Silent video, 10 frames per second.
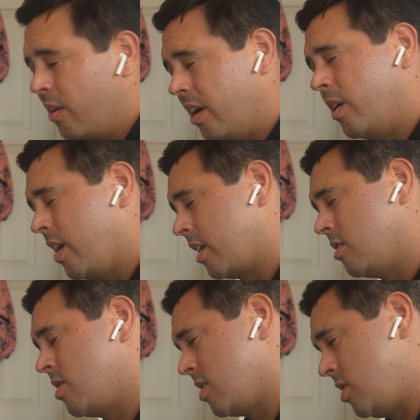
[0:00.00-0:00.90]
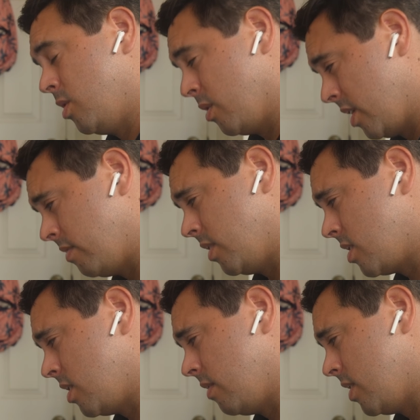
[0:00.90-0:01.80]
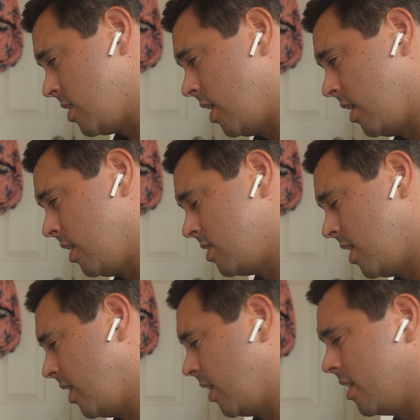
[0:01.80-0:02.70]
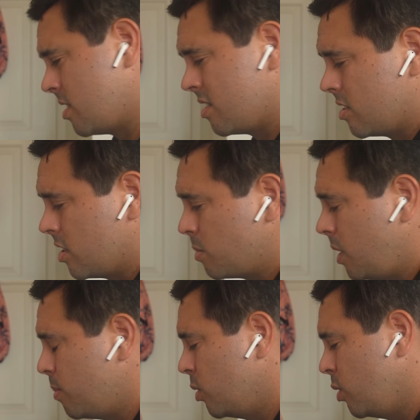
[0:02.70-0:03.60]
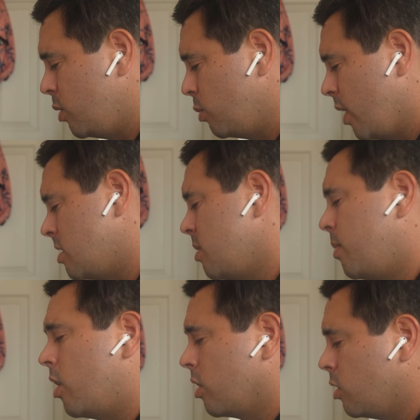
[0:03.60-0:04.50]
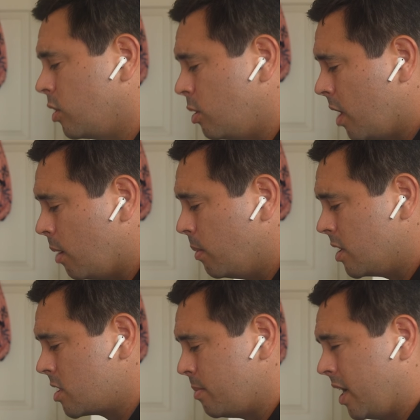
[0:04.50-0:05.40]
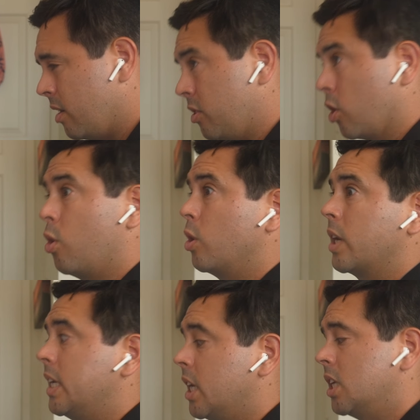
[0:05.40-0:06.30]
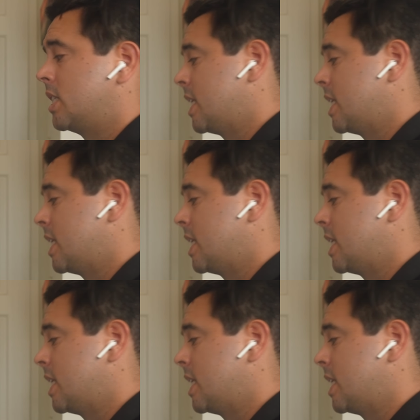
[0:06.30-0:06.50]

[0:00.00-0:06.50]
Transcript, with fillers: do I know I can trust your definition of this audience and that this isn't just people who read some article you published about the corn kid on